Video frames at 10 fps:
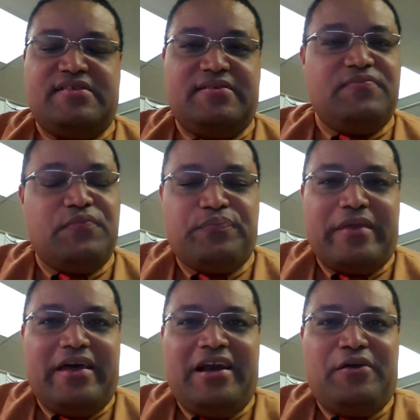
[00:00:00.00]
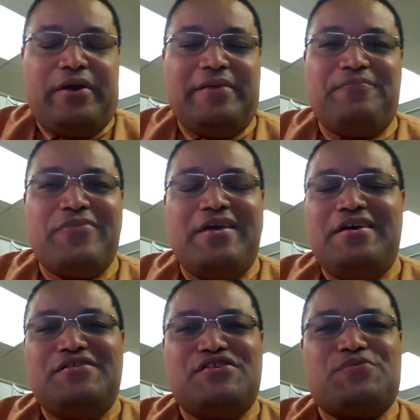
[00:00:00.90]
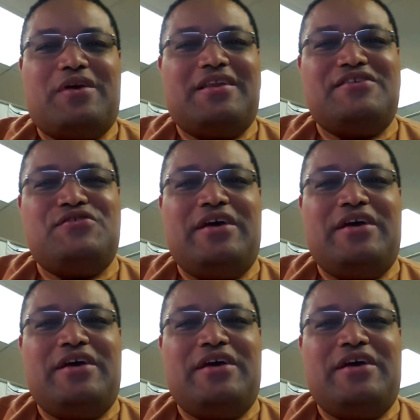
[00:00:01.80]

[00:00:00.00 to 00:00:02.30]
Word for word: And at any rate, just want to let